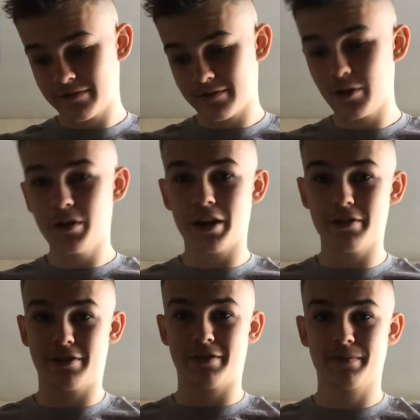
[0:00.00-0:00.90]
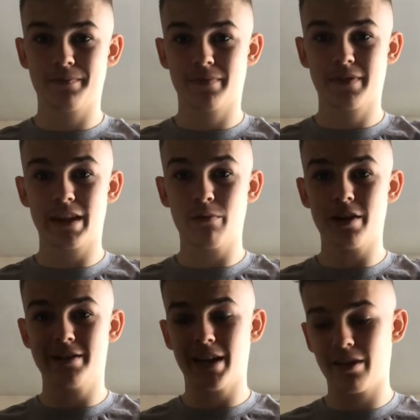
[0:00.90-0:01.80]
Who knows? They were
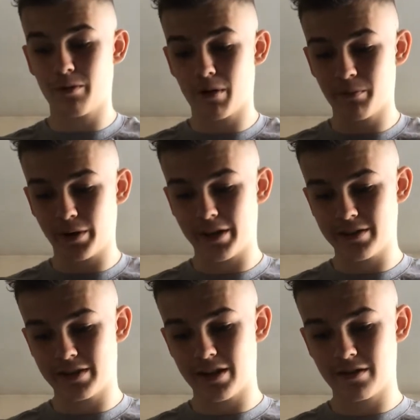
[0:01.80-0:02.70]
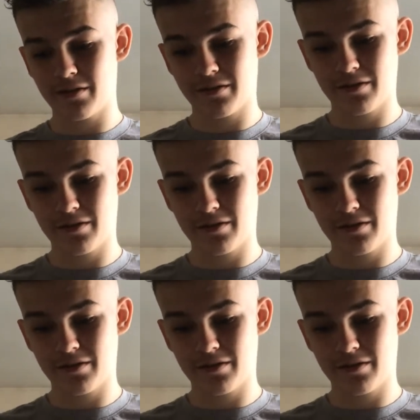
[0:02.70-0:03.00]
10th at one point in the season.